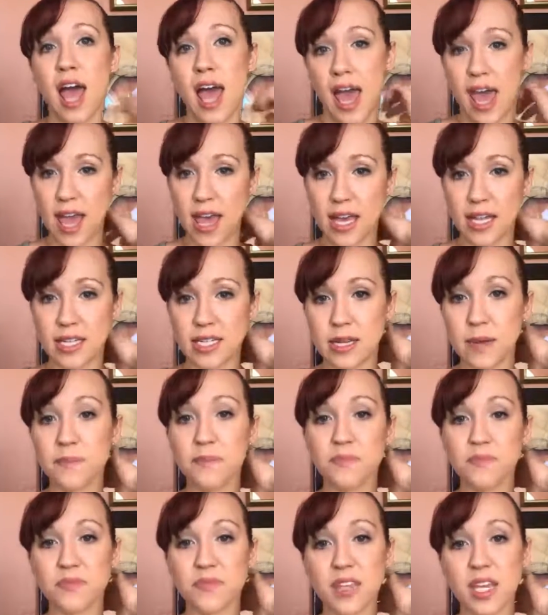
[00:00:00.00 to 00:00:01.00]
And
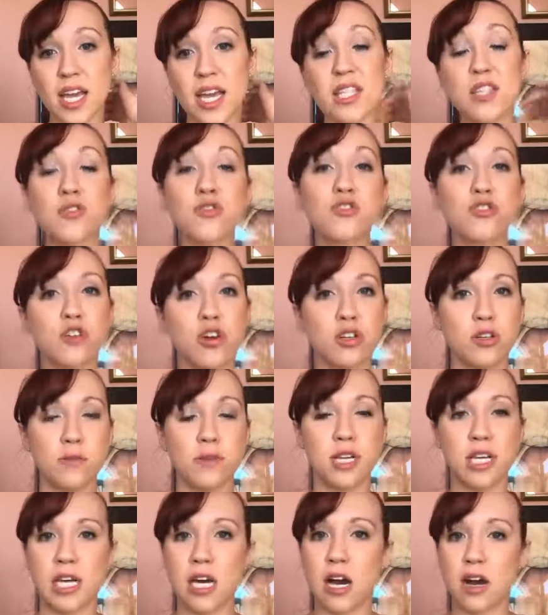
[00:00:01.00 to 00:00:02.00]
it's through social
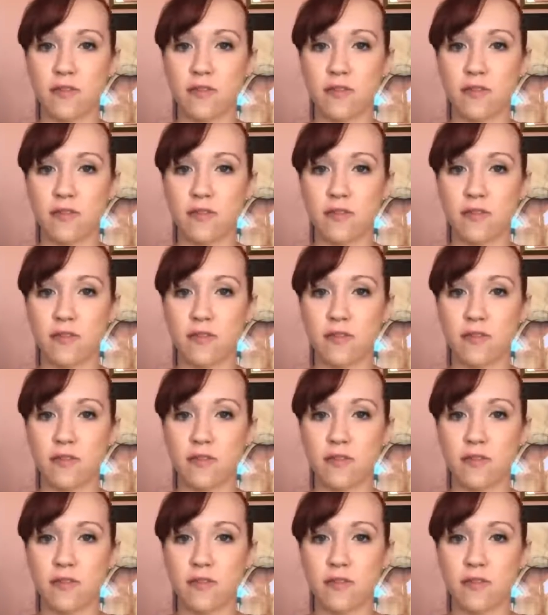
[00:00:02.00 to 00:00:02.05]
media,